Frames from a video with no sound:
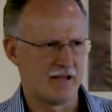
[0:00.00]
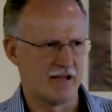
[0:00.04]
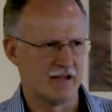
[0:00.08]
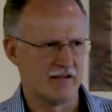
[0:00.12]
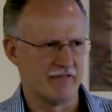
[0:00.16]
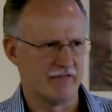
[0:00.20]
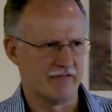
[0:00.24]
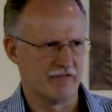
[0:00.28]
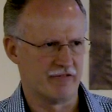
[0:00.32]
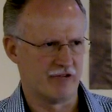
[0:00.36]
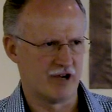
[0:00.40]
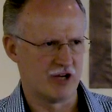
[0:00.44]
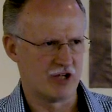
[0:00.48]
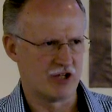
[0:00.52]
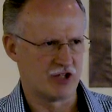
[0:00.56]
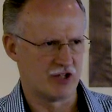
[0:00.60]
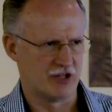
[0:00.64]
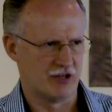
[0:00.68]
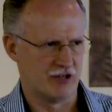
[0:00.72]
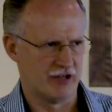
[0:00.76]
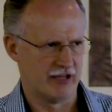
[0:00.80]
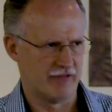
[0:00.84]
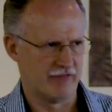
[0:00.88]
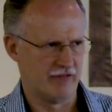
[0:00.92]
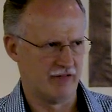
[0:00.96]
a fresh
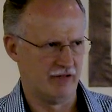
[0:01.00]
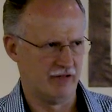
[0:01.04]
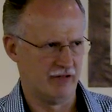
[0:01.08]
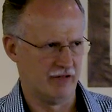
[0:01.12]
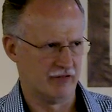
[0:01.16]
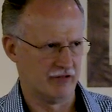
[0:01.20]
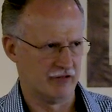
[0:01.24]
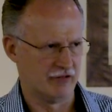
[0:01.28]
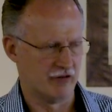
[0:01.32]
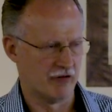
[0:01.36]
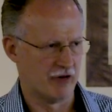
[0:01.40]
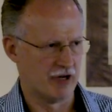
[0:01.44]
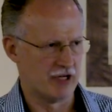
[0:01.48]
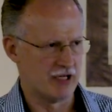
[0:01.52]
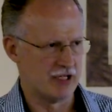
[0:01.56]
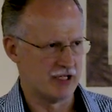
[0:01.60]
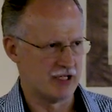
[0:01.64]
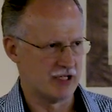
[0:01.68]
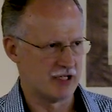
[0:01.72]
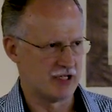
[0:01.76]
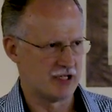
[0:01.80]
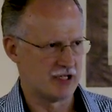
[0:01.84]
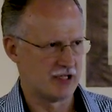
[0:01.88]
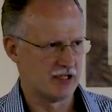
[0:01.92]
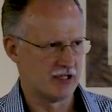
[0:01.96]
level of
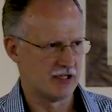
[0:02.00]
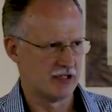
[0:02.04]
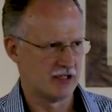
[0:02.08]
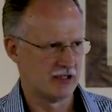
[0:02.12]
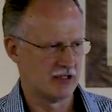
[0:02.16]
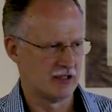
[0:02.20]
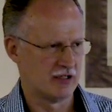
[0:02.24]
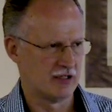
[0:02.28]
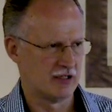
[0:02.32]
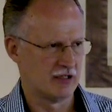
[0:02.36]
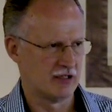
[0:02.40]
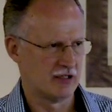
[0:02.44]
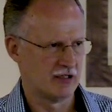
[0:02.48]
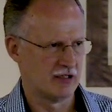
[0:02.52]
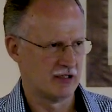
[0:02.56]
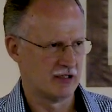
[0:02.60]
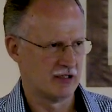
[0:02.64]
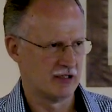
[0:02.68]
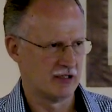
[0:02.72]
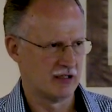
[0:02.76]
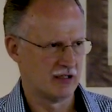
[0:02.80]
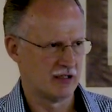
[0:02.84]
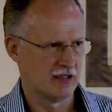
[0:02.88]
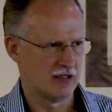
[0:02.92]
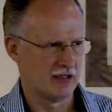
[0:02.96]
grace
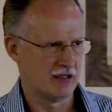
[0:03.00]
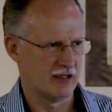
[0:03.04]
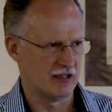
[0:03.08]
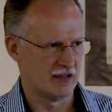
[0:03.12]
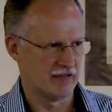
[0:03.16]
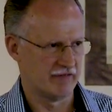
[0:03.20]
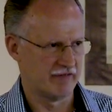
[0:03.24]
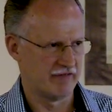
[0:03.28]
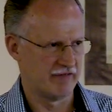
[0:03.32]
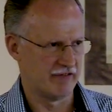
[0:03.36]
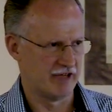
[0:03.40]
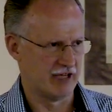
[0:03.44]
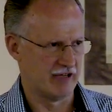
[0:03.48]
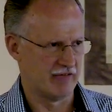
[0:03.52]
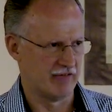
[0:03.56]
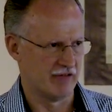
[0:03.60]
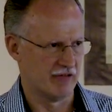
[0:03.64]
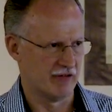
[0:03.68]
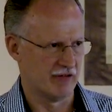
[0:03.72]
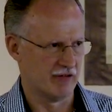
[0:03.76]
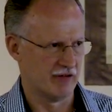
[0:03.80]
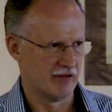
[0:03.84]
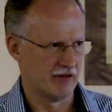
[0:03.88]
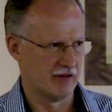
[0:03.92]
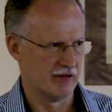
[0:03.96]
and
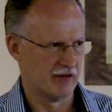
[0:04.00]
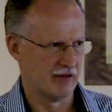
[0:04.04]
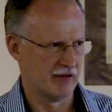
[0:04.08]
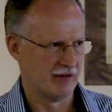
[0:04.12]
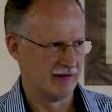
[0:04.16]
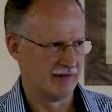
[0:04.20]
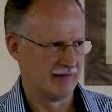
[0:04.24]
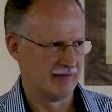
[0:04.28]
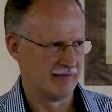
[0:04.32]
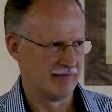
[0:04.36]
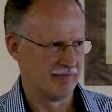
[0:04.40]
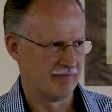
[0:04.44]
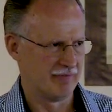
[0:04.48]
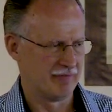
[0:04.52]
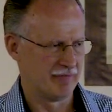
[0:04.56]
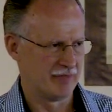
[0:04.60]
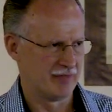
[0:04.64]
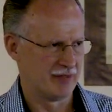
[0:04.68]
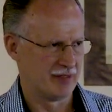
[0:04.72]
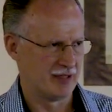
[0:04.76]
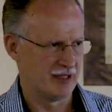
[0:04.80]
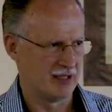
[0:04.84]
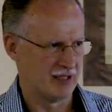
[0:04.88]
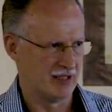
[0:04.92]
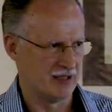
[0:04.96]
favor
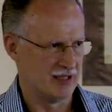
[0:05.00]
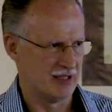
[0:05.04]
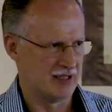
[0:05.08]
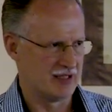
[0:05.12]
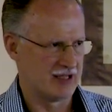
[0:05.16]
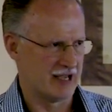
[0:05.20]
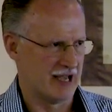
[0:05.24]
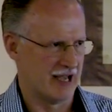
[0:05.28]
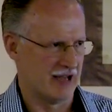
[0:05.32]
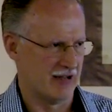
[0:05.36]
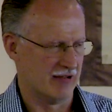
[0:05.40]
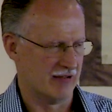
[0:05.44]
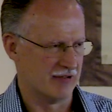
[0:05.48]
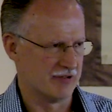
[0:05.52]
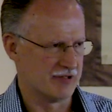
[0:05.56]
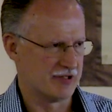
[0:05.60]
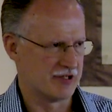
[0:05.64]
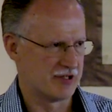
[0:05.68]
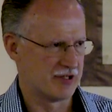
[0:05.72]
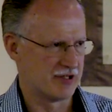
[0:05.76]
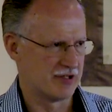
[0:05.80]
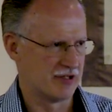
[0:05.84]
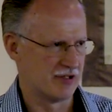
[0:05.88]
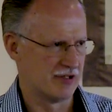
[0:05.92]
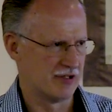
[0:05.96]
in this
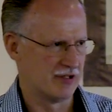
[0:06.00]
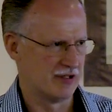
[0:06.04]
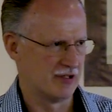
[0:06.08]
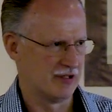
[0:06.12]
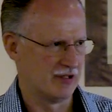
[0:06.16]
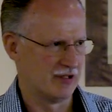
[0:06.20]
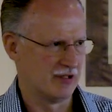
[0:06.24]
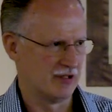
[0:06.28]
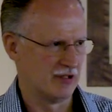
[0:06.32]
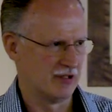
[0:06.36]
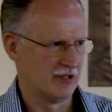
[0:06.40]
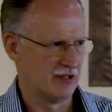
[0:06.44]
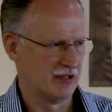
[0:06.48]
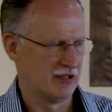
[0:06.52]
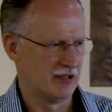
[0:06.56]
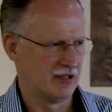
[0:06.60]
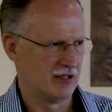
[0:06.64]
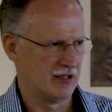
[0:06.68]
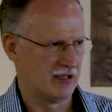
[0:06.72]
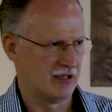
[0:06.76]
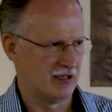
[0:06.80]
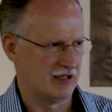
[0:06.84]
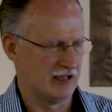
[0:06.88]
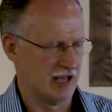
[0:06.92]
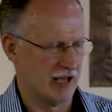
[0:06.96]
house
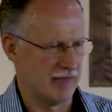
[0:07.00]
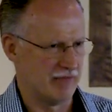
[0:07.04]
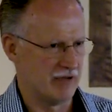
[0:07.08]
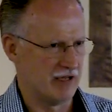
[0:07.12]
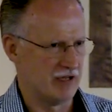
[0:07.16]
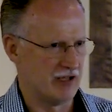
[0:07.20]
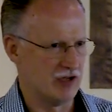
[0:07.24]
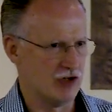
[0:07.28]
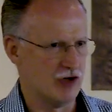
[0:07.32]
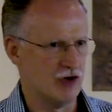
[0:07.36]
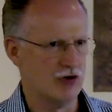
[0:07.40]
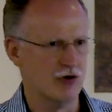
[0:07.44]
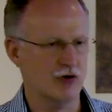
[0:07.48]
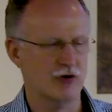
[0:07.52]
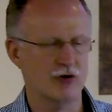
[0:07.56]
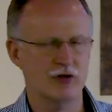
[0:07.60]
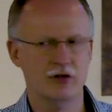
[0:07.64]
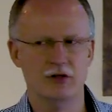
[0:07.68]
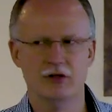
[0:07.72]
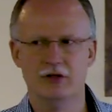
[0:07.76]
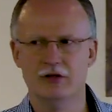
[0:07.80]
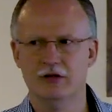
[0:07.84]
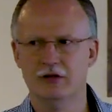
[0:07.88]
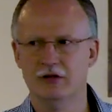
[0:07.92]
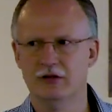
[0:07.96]
and that means you.
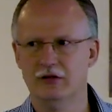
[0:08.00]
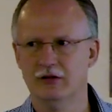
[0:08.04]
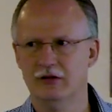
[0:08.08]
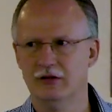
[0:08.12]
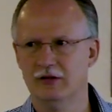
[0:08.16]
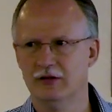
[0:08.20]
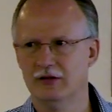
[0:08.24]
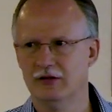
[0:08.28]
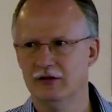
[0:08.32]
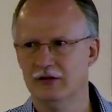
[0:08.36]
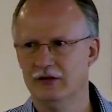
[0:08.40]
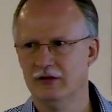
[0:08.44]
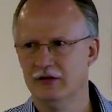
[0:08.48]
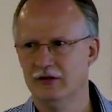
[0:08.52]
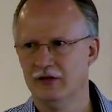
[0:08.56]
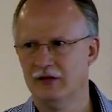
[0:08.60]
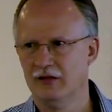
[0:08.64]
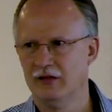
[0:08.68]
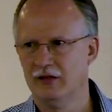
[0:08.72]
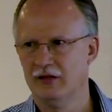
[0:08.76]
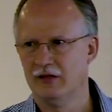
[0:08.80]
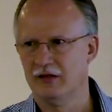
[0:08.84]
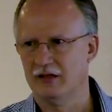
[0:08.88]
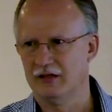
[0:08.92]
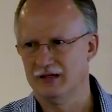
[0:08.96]

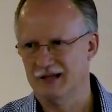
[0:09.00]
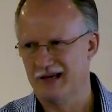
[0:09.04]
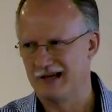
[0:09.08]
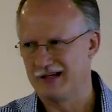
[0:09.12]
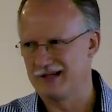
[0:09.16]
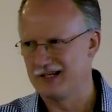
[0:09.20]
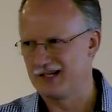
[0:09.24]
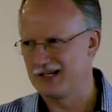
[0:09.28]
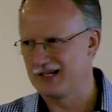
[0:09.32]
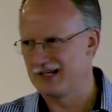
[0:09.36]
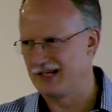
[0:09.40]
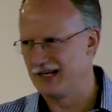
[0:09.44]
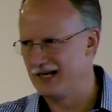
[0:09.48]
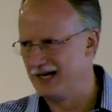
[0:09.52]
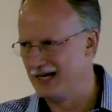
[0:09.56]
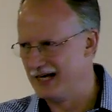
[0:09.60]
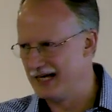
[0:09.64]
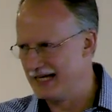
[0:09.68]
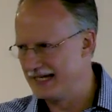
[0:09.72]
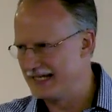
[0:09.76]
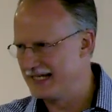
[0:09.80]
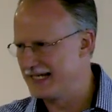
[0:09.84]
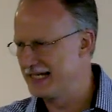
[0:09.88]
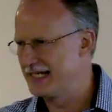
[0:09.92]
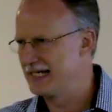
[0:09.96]
Not just
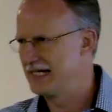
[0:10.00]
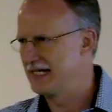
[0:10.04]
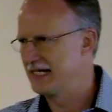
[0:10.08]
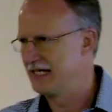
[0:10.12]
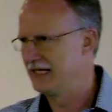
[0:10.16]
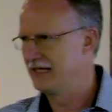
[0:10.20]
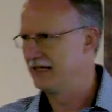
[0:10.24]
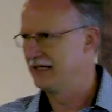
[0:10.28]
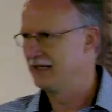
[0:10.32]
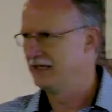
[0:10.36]
us,